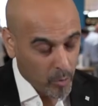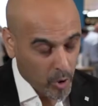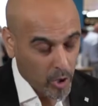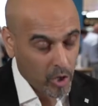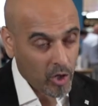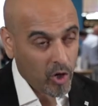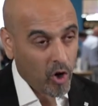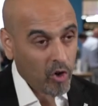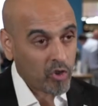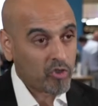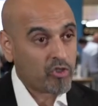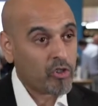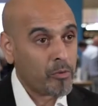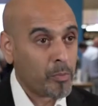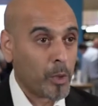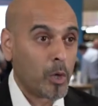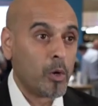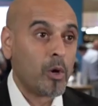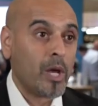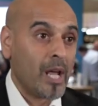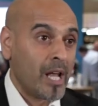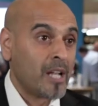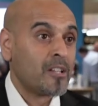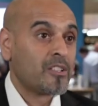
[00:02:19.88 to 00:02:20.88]

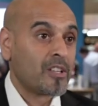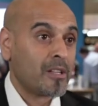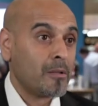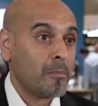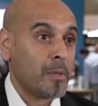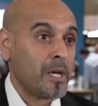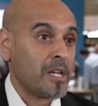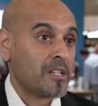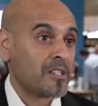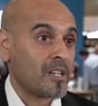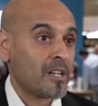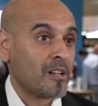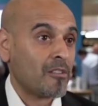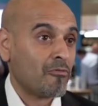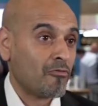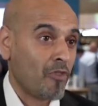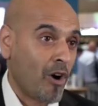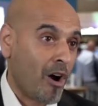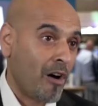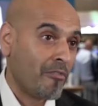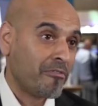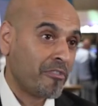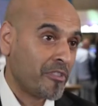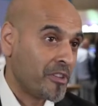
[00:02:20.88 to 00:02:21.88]
contribute into the meeting
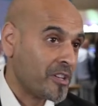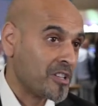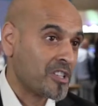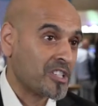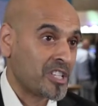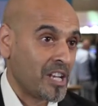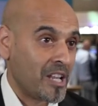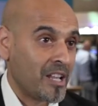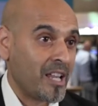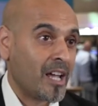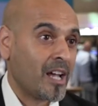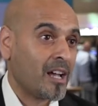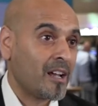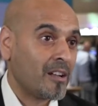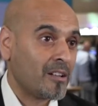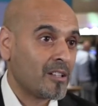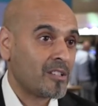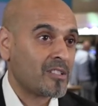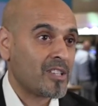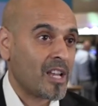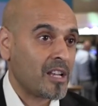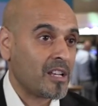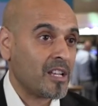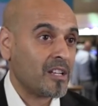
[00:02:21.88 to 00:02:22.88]
rather than sit there
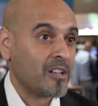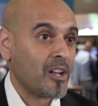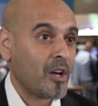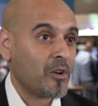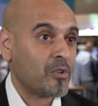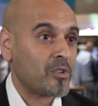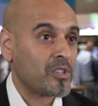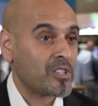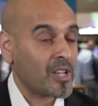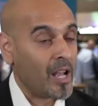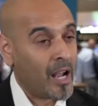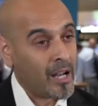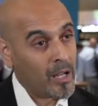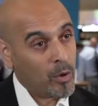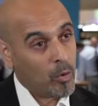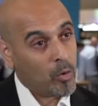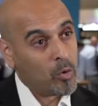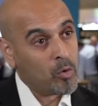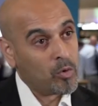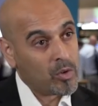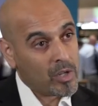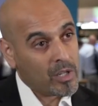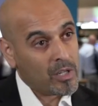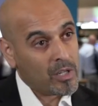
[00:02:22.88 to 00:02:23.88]
taking notes. And it will